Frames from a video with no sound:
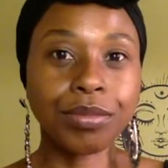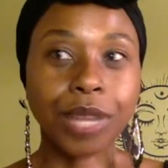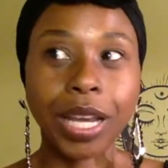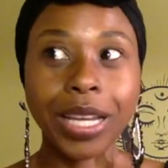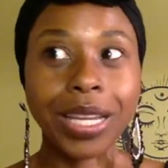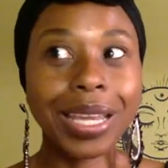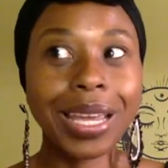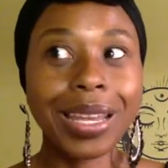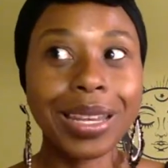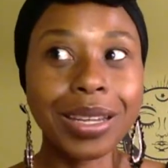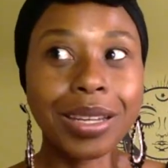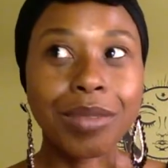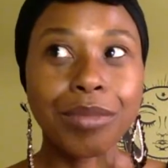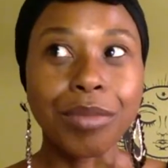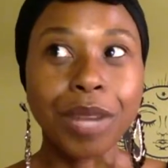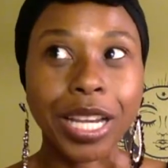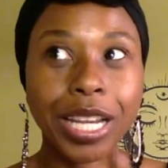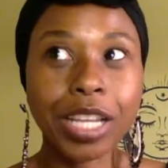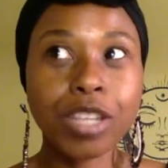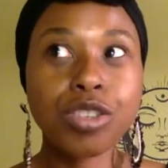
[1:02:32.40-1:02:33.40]
I get it.
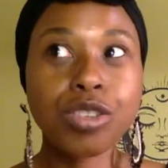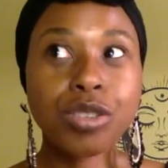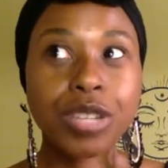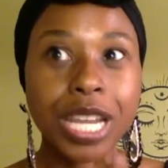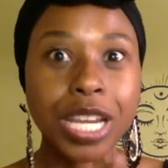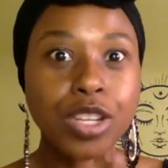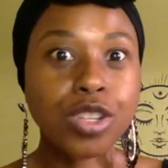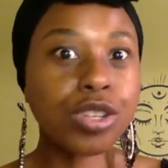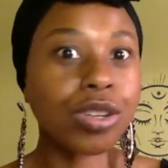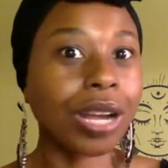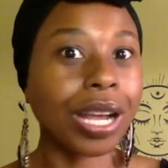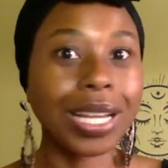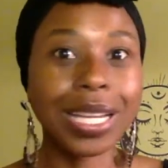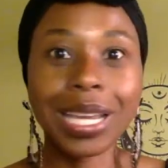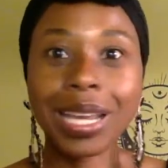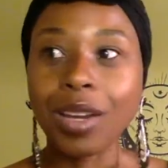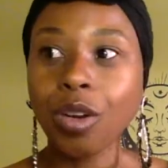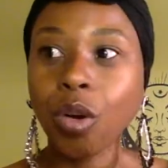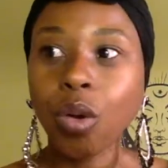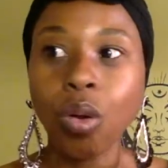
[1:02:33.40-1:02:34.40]
I get your nature. I
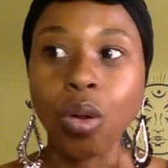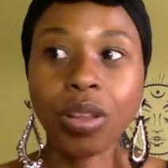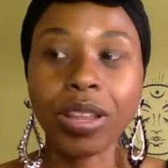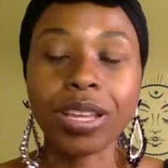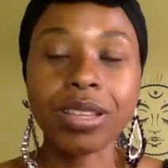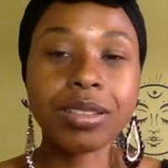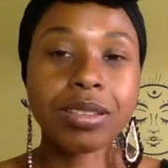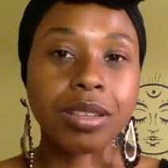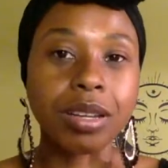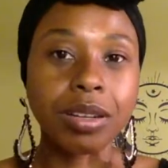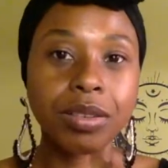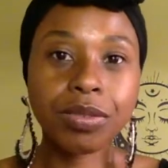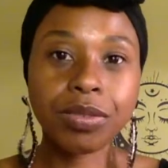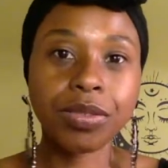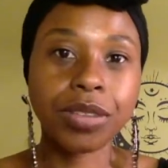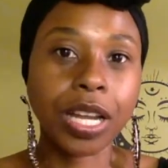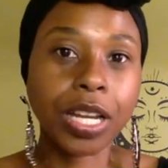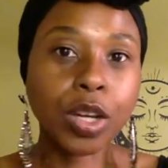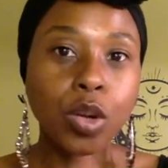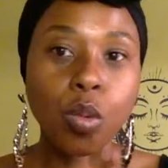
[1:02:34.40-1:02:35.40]
get all that stuff.
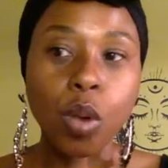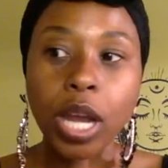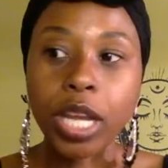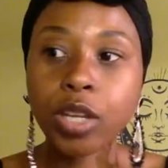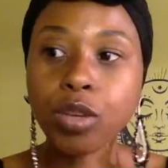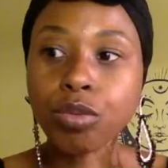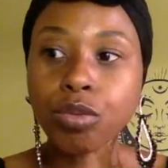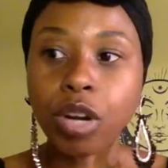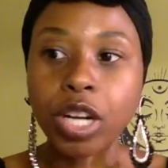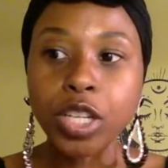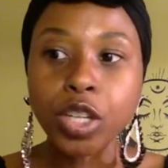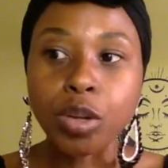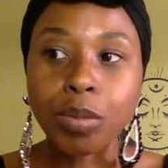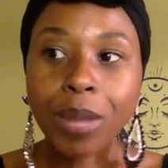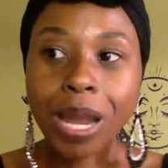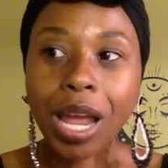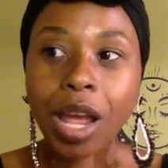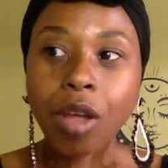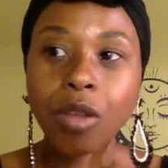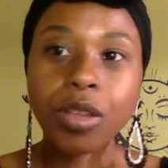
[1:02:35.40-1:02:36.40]
I know why you run your
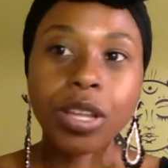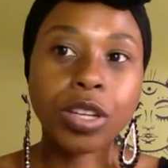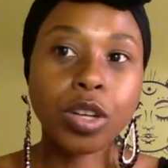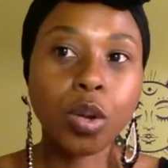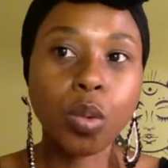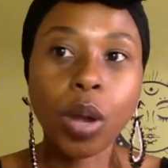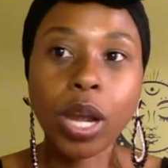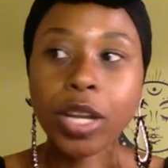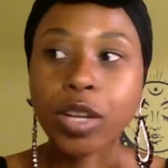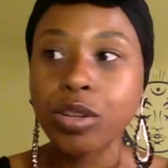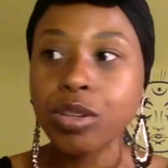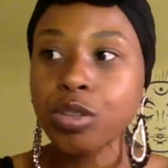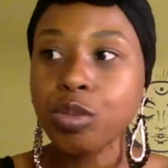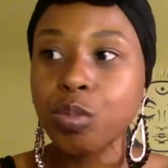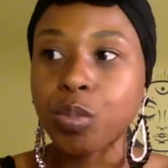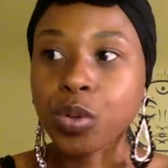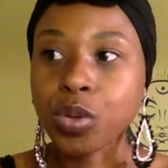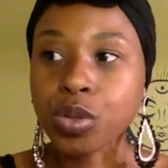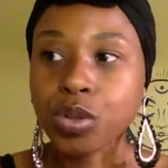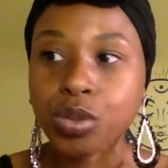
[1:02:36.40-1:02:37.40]
mouth. I know why you're
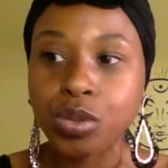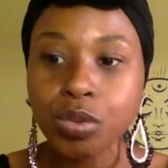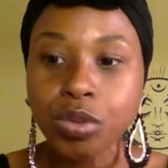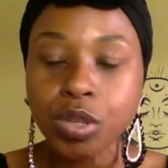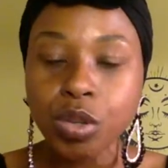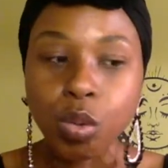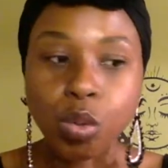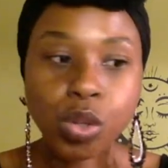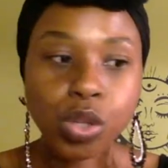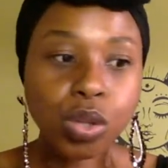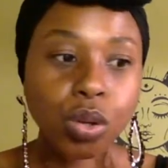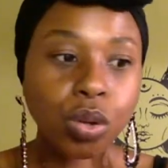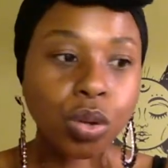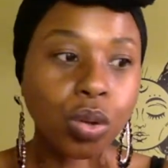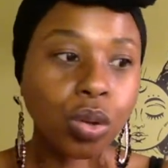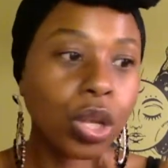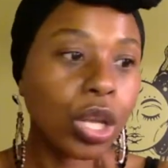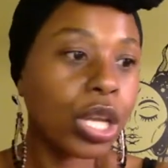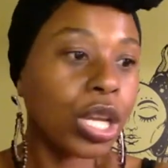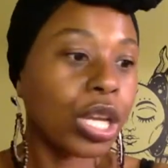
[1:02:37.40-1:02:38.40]
super
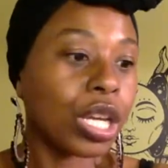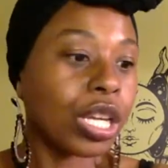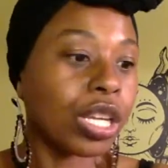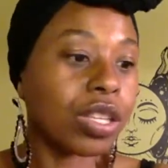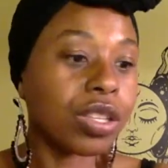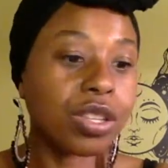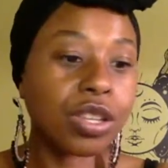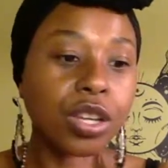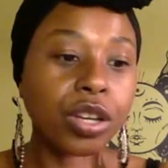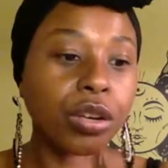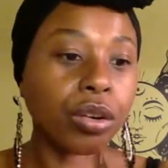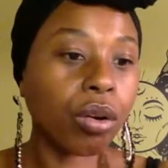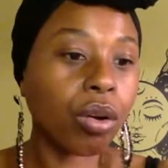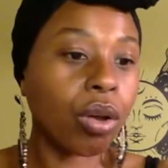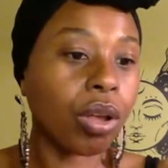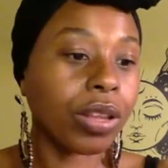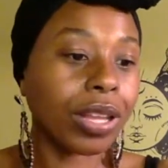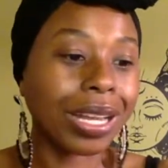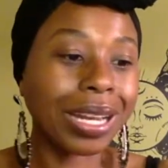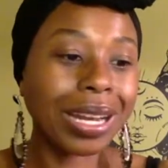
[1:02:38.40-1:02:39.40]
social, insecure,
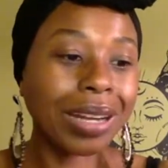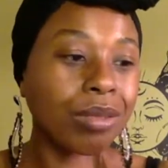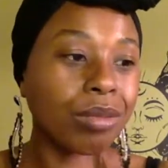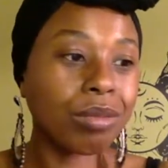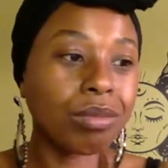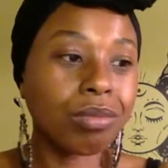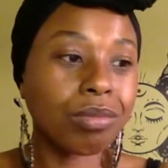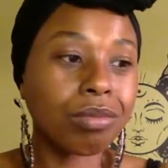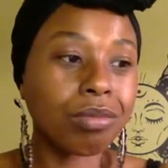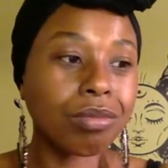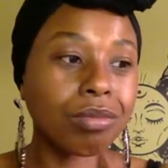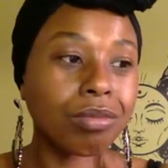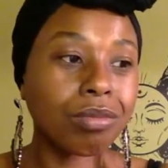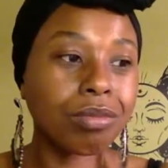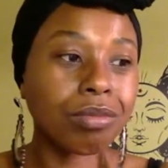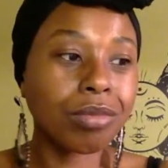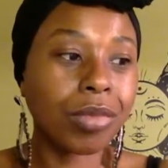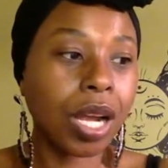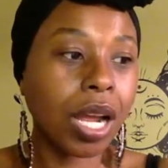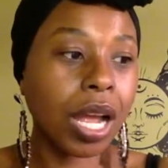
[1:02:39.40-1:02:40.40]
all that. I don't,
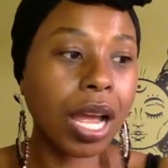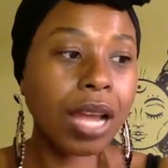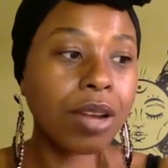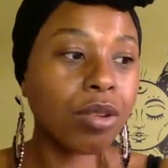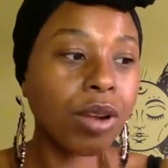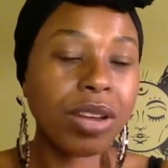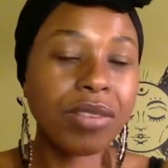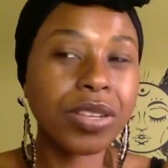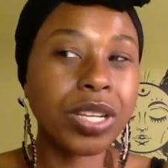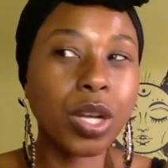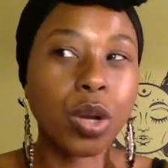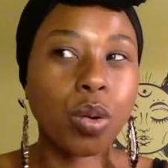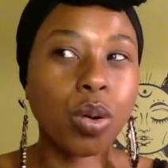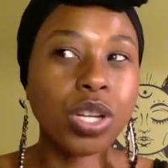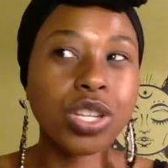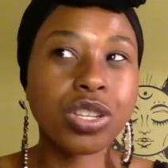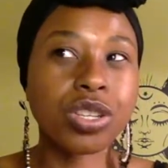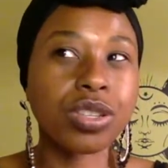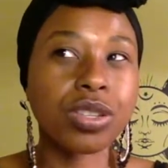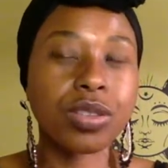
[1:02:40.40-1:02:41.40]
I don't have any
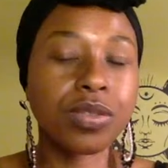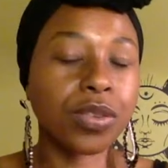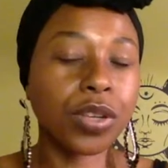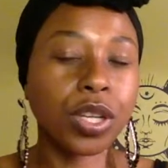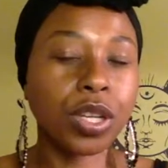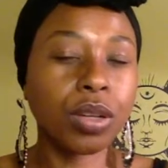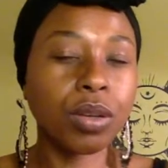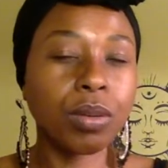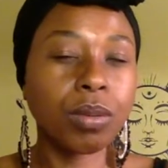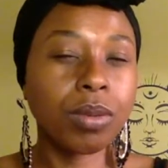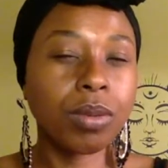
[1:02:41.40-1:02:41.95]
questions for you.